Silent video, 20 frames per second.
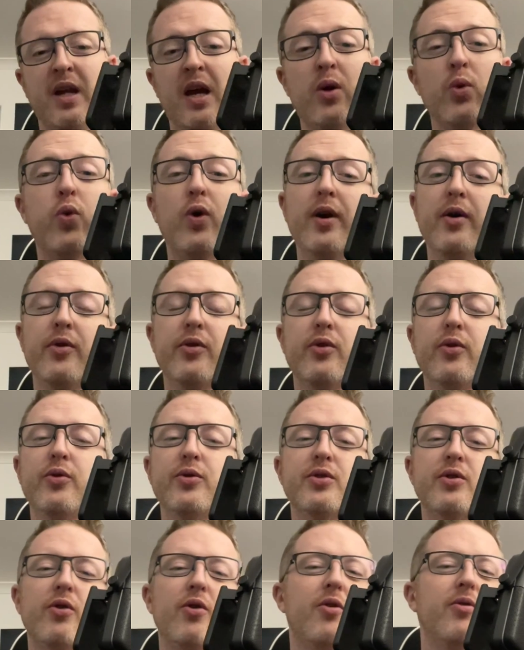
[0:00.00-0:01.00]
And while
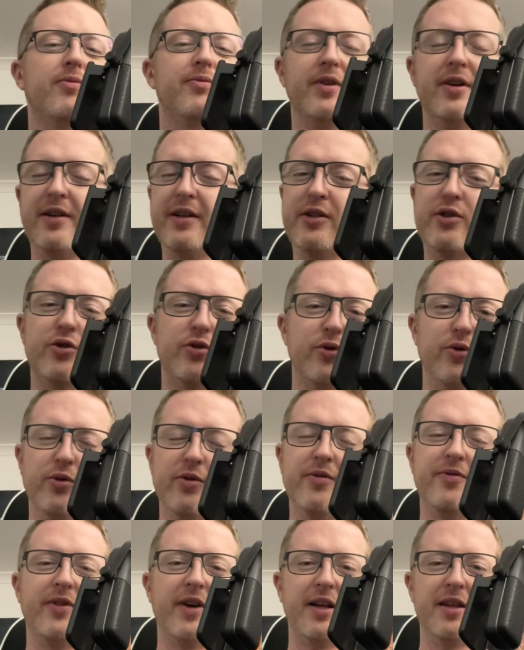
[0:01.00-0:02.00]
those are all very true
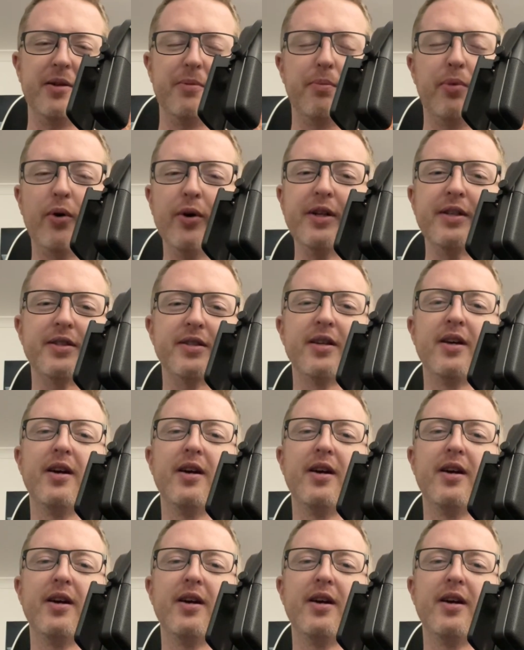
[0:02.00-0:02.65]
and valid points,